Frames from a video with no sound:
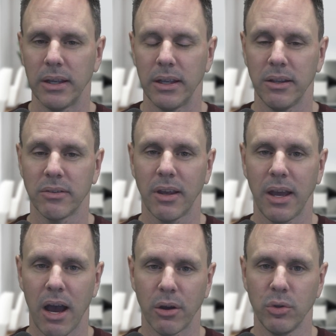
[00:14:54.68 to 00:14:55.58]
is
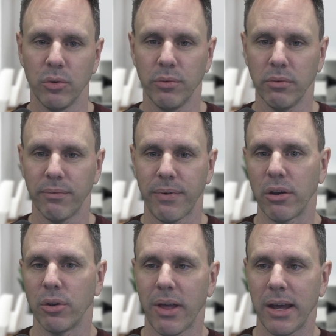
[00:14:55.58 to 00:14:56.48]
how you
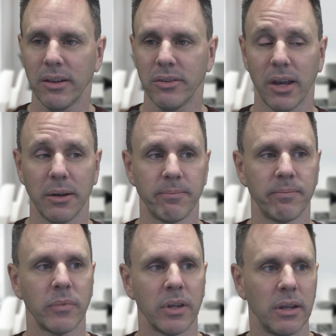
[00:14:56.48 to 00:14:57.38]
value that asset.
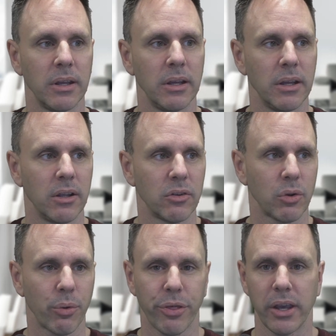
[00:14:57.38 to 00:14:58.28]

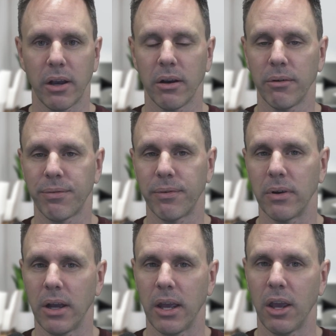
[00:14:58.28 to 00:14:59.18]
So think of
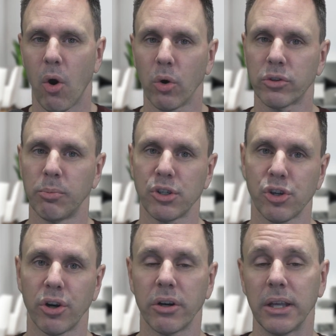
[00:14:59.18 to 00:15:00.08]
a hold to
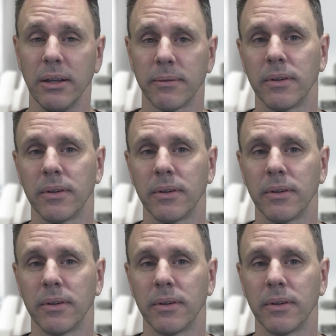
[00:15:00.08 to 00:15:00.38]
maturity